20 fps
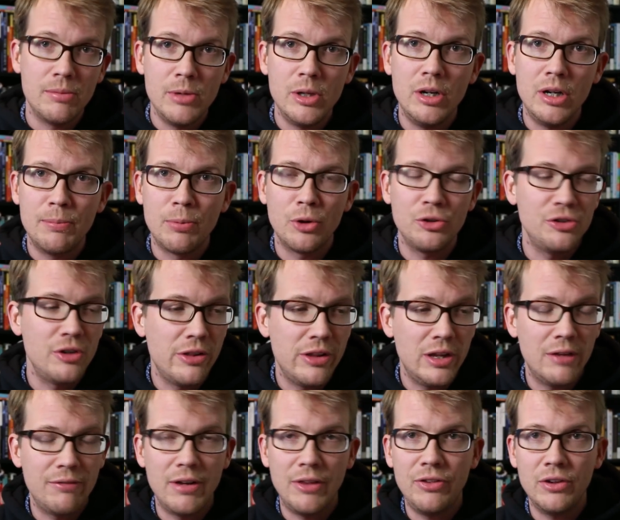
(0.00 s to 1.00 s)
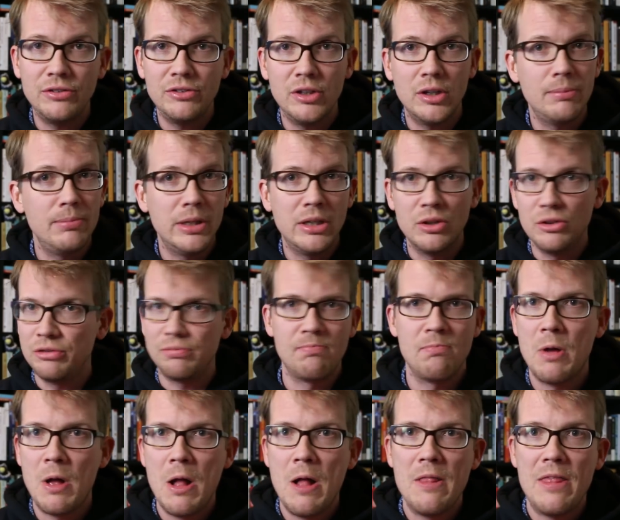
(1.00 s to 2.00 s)
community portion of the event this year because
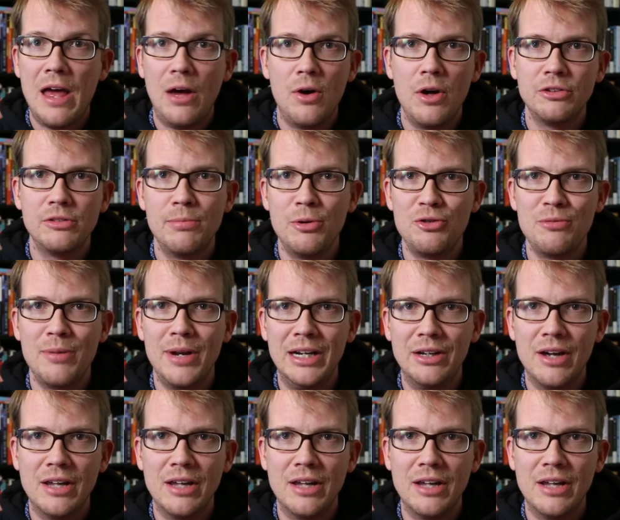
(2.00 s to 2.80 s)
that lost a bunch of money